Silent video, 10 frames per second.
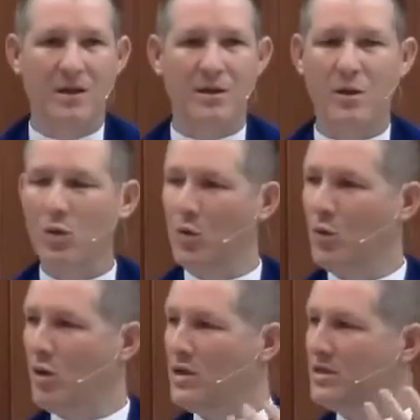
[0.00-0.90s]
The Lord
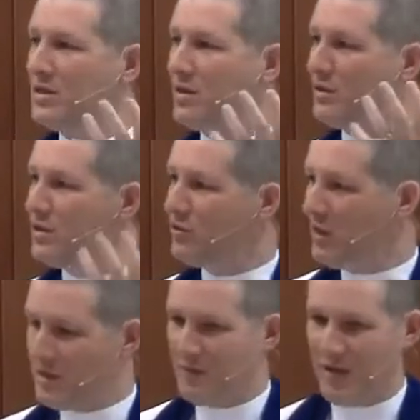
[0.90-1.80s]
wants
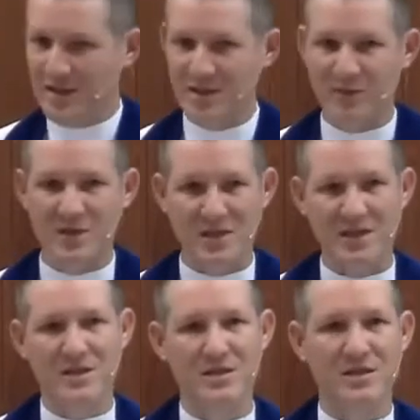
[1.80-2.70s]
constructive
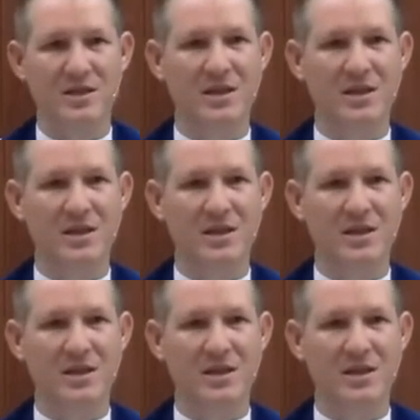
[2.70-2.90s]
activities